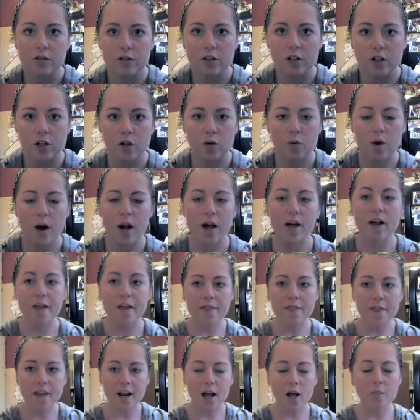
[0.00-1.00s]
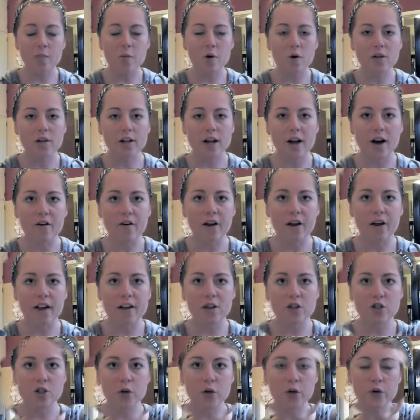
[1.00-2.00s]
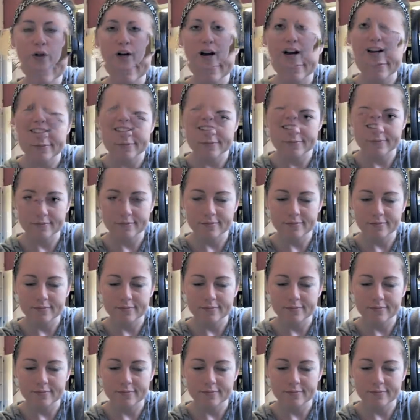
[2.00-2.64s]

for a little while, and then I'll pull it out and show you guys.